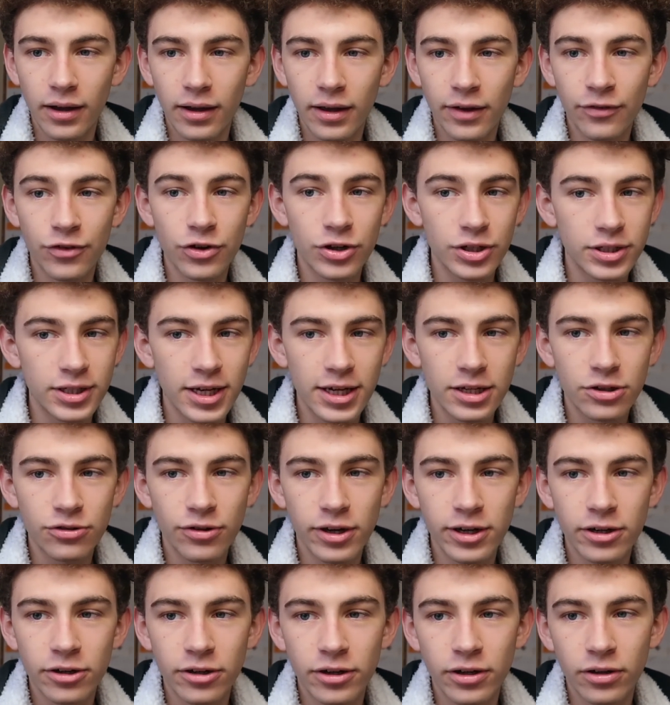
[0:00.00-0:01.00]
if you're a day
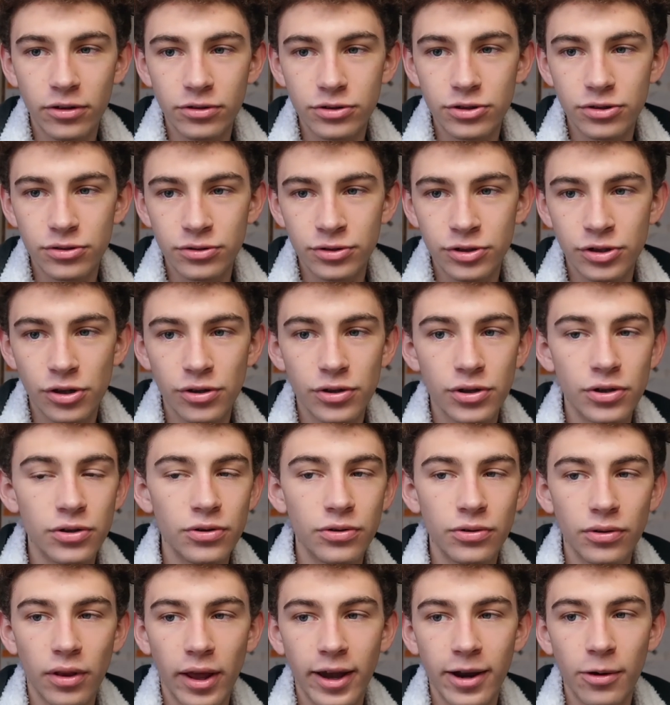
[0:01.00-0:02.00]
trader, it also show
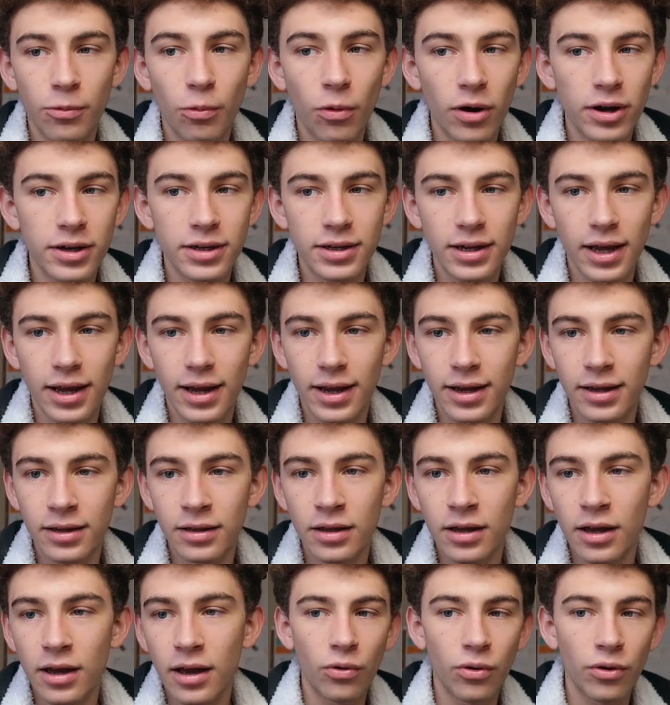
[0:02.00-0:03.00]
you like 1
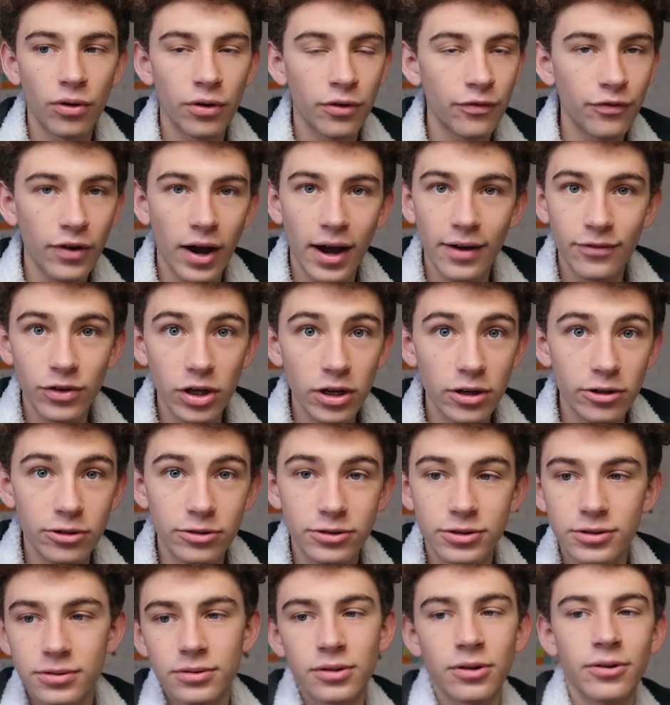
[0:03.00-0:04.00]
day or 5
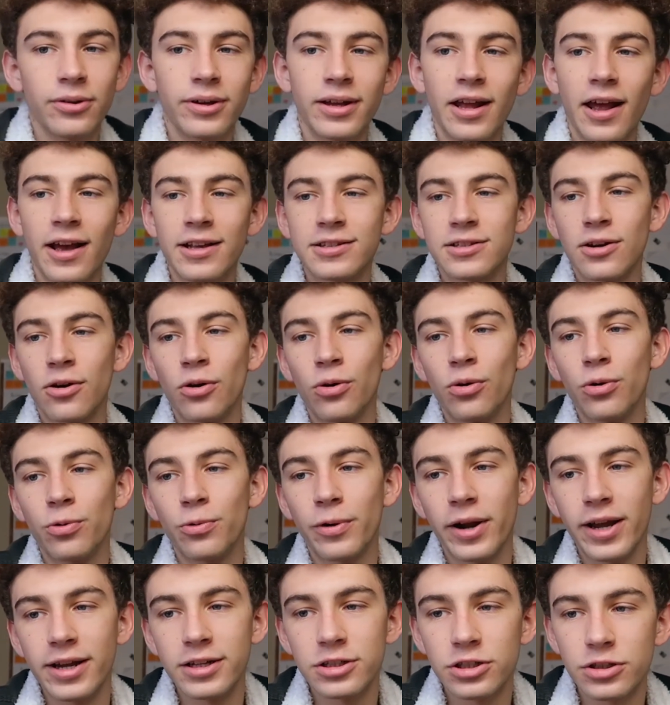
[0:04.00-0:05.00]
years. So it has a whole
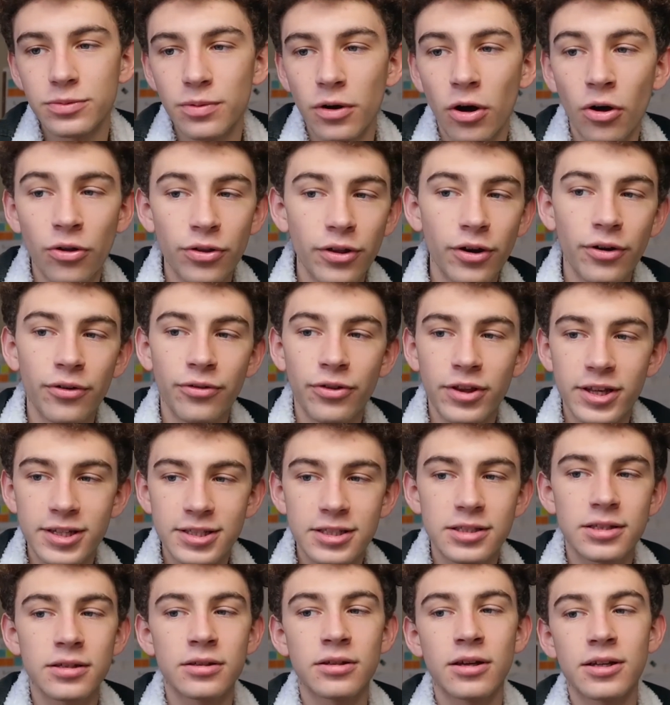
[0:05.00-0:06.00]
range, although
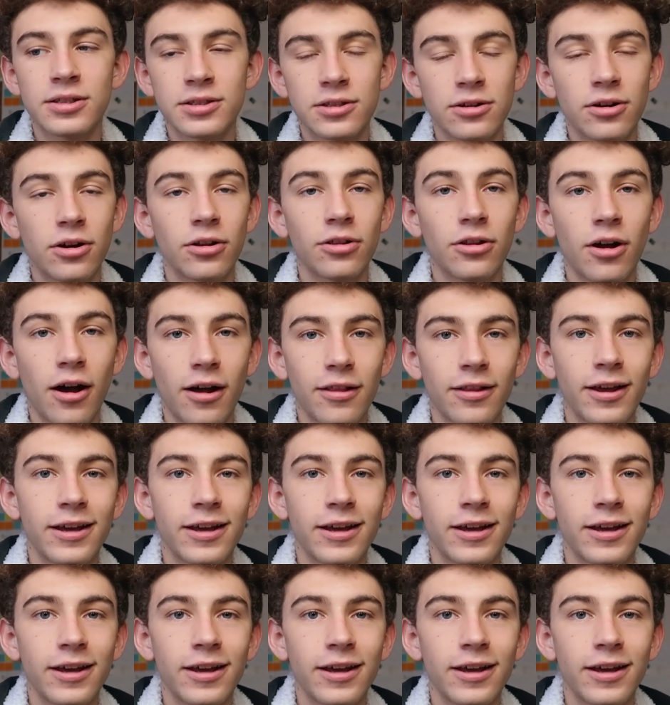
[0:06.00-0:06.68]
this does look a lot